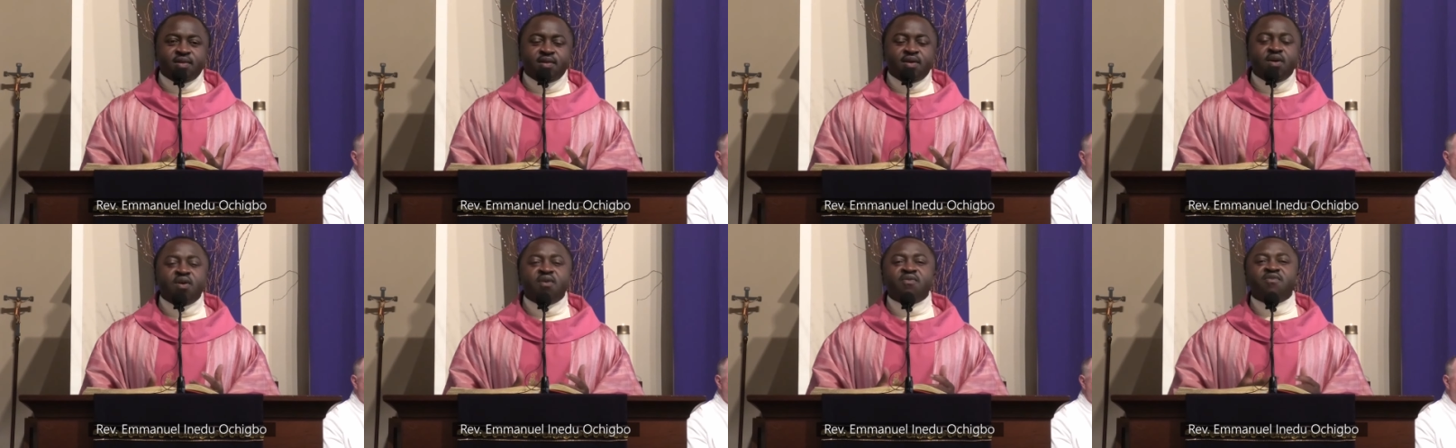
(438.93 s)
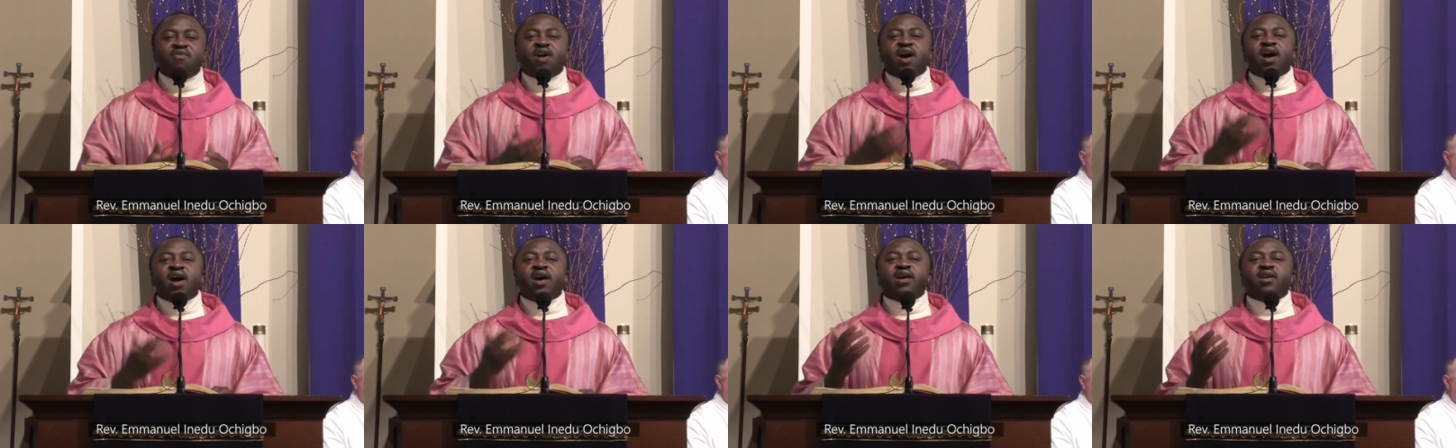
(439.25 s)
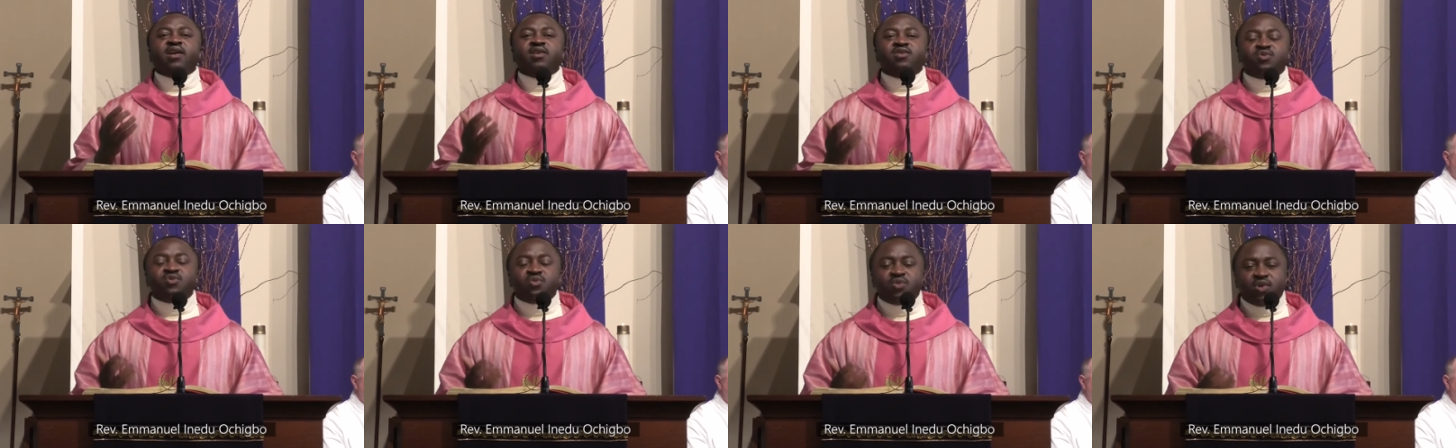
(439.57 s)
over
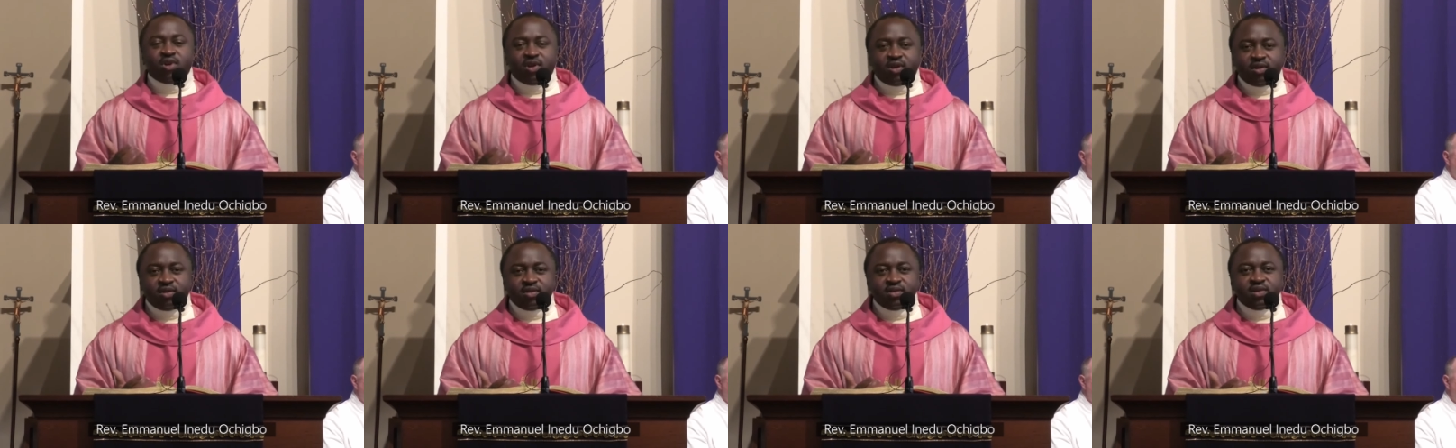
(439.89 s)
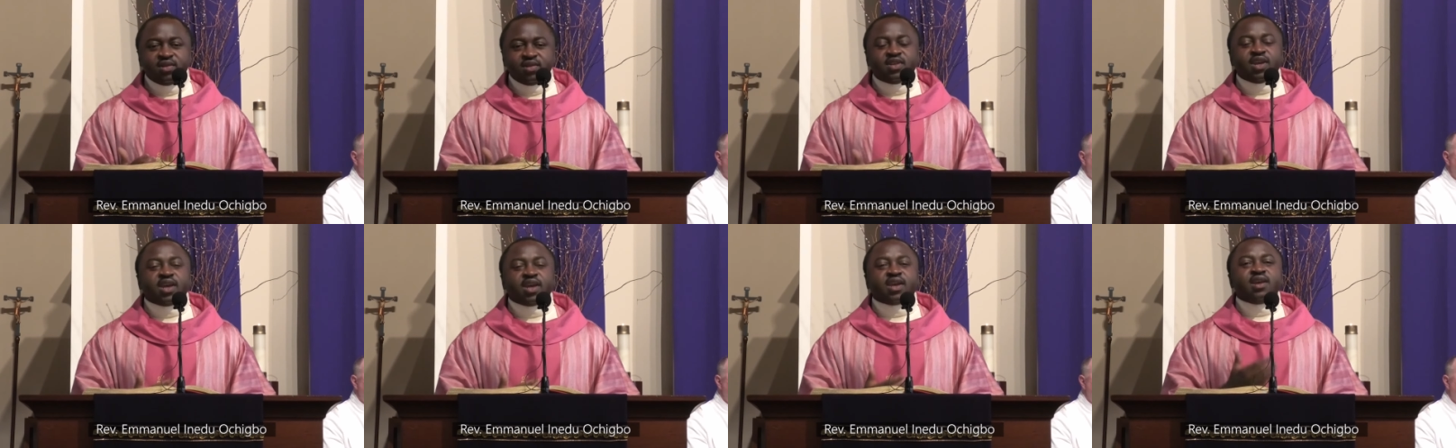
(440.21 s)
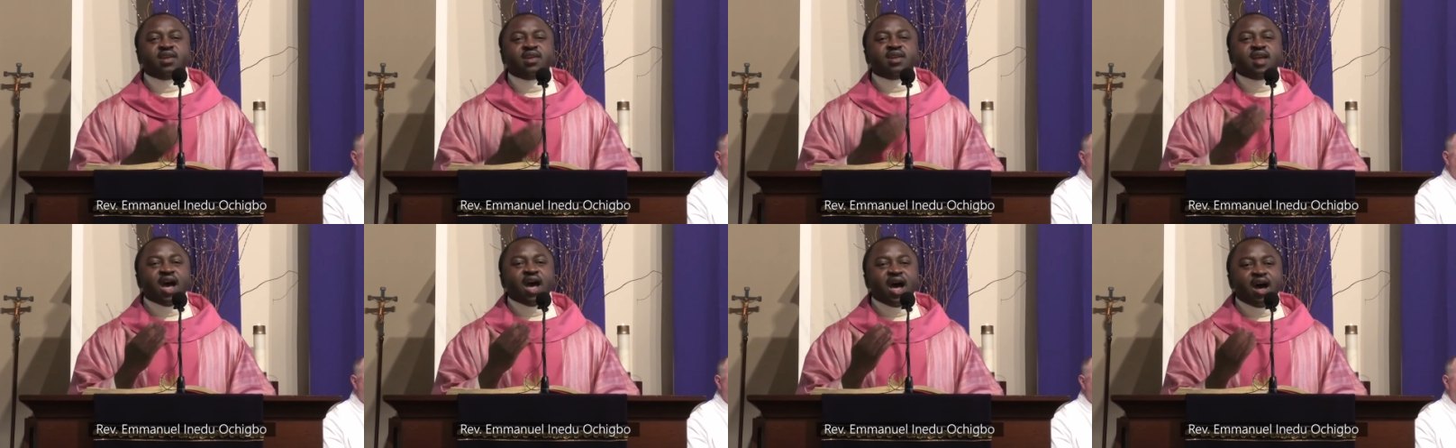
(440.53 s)
Israel,
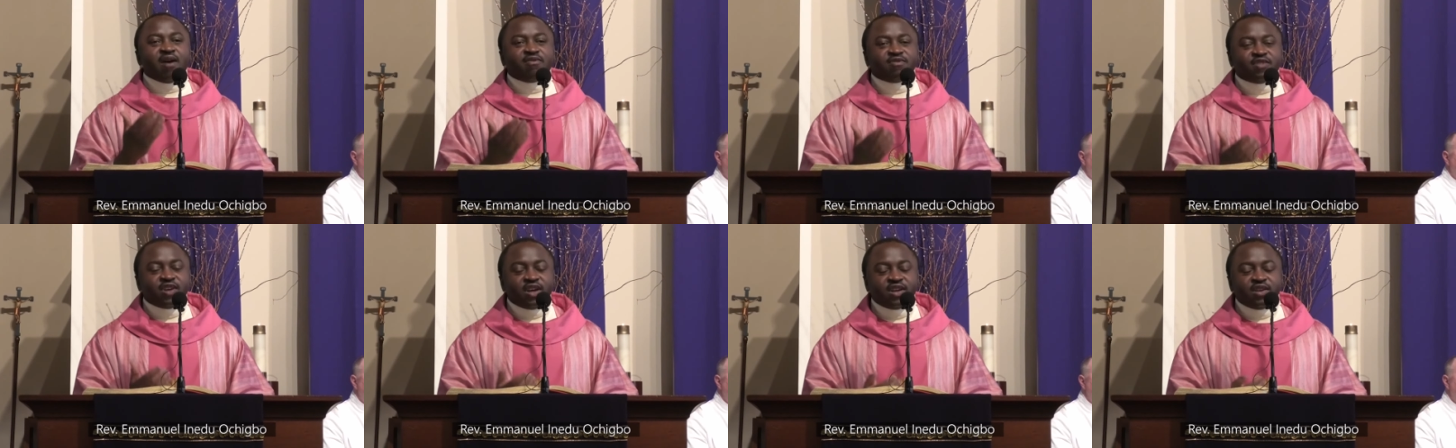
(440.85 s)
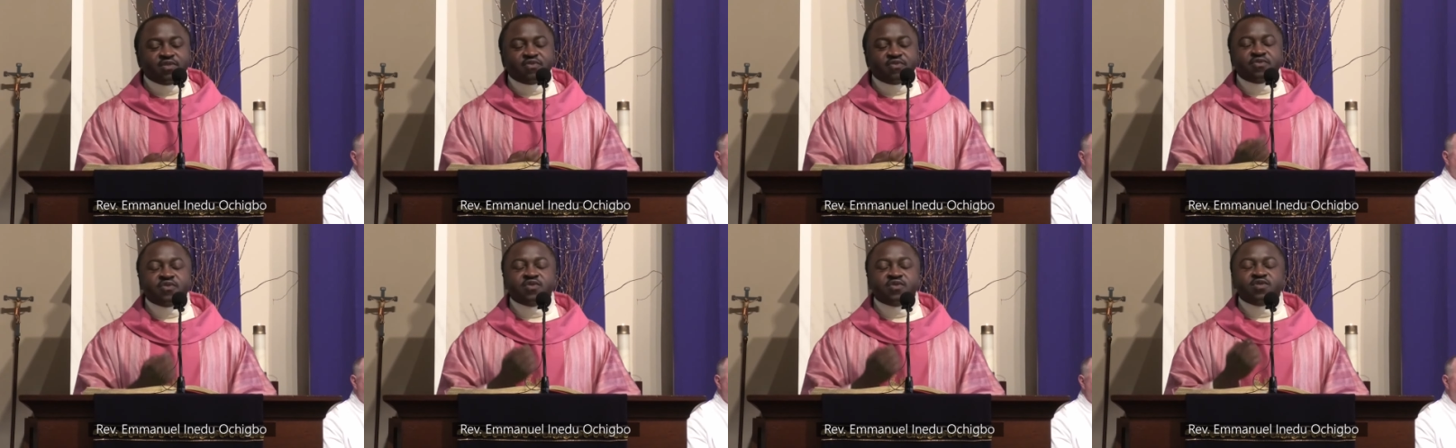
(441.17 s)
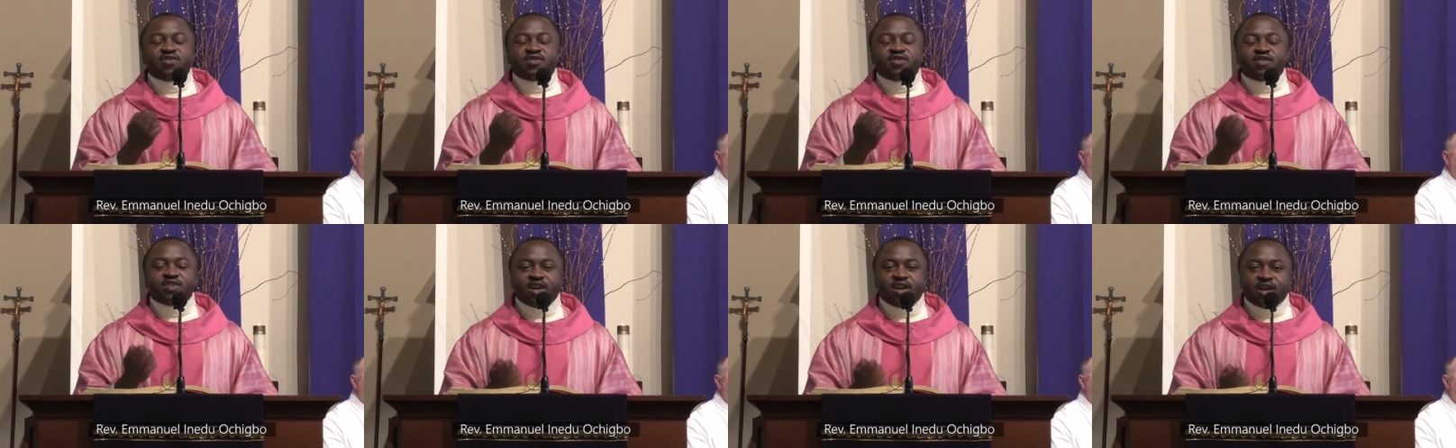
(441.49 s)
taking after the
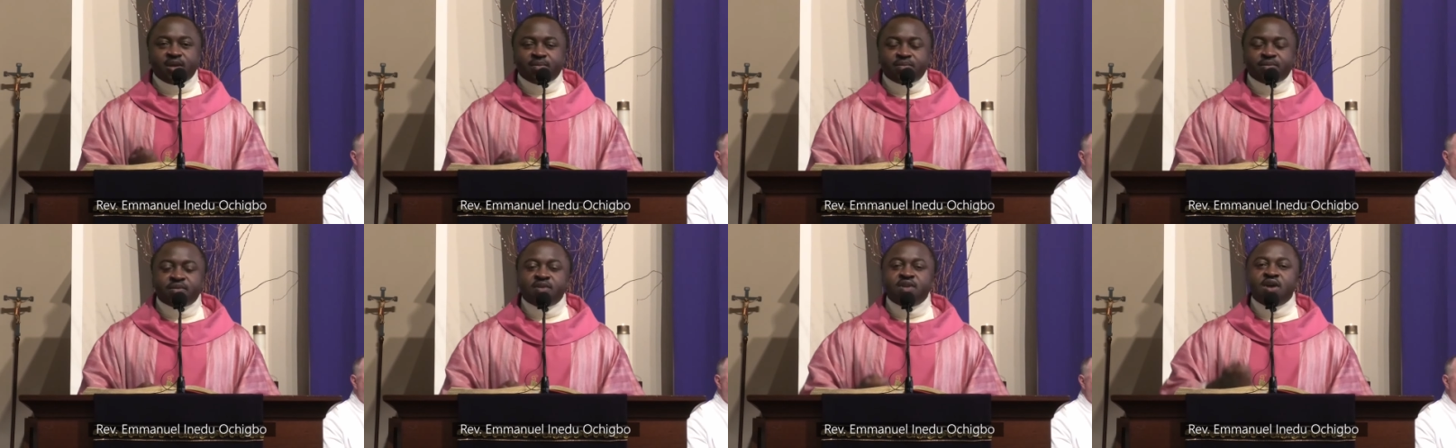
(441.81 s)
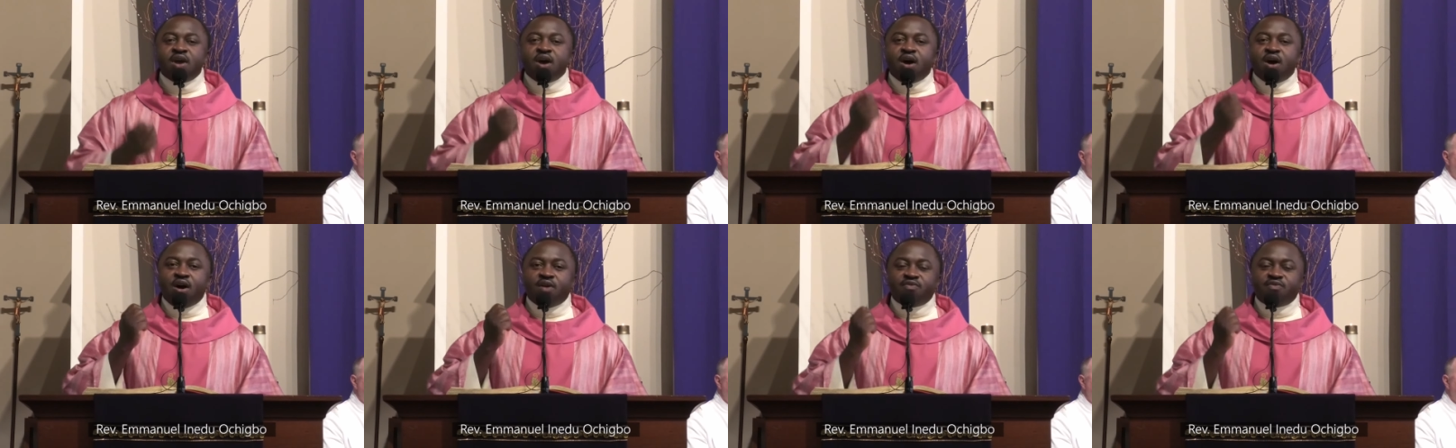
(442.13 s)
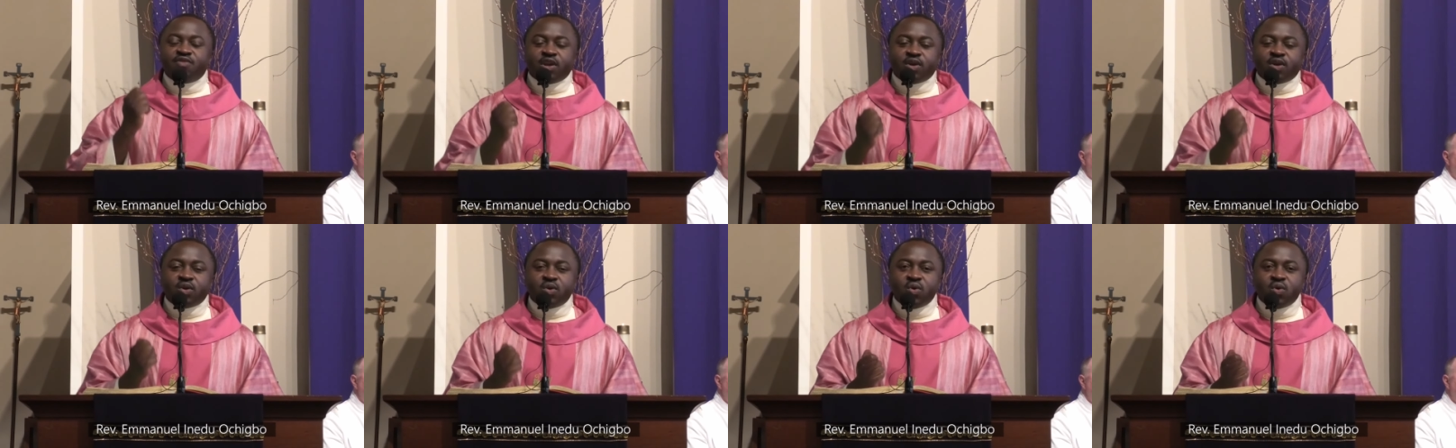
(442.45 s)
footsteps of
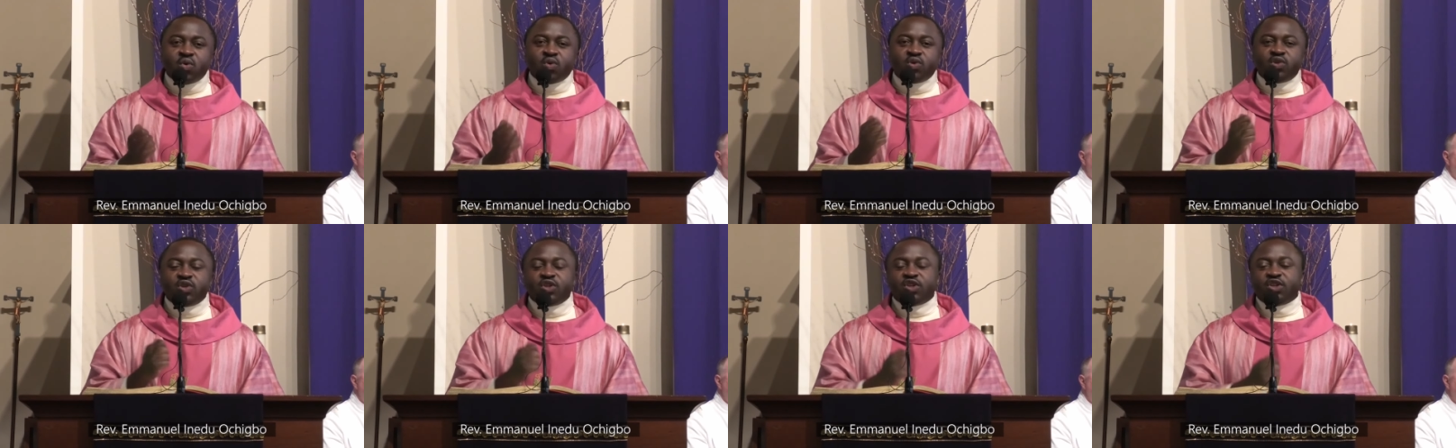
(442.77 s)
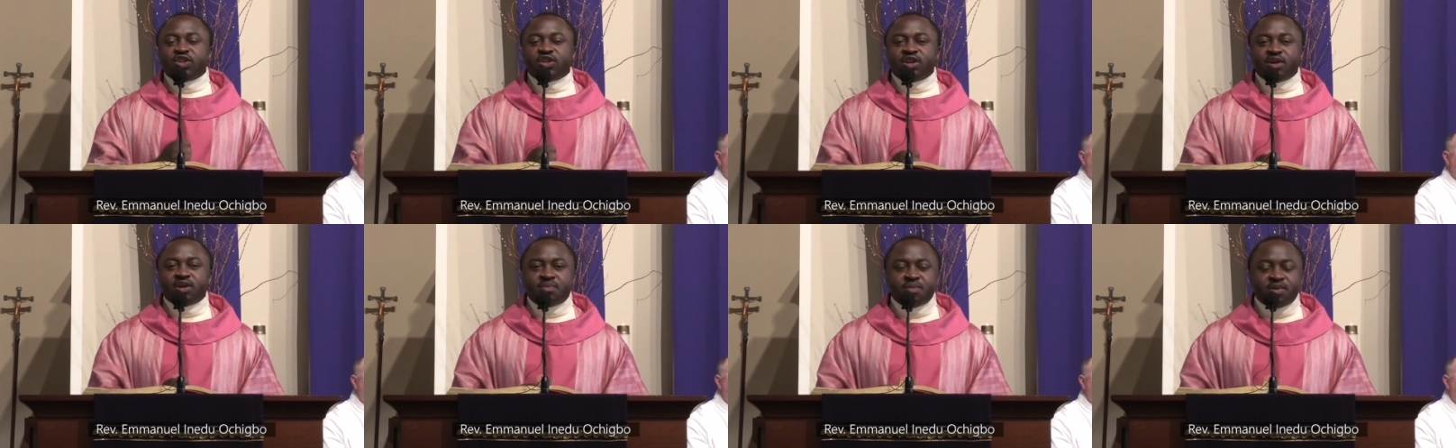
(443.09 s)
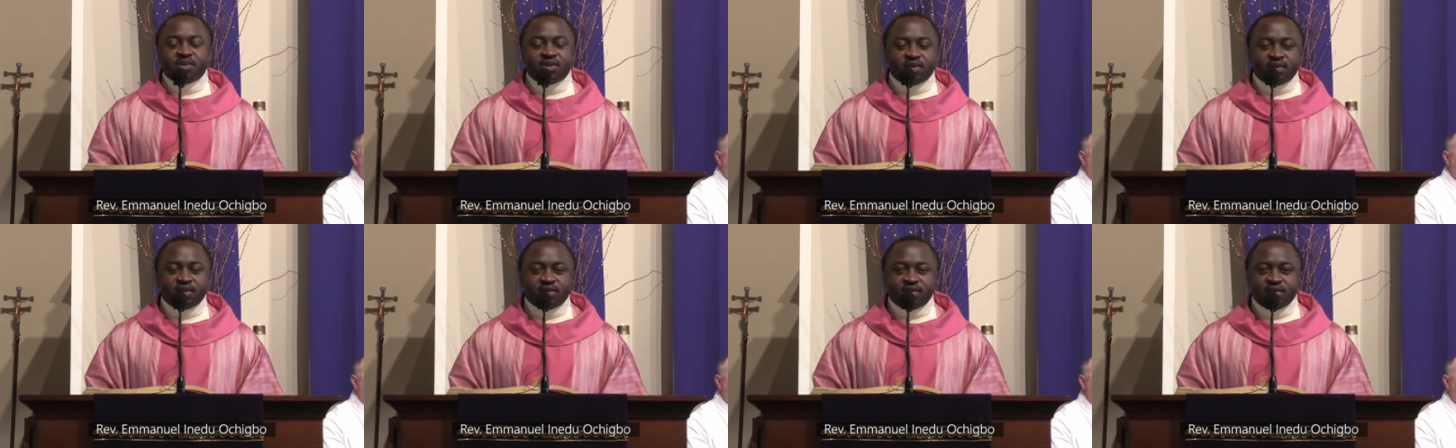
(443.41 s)
the good
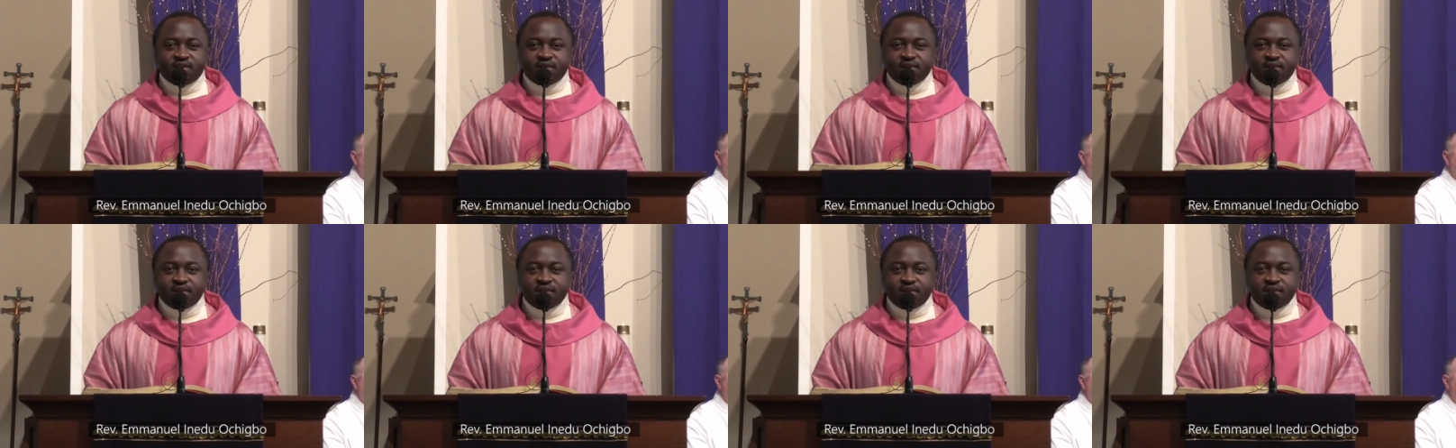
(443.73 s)
shepherd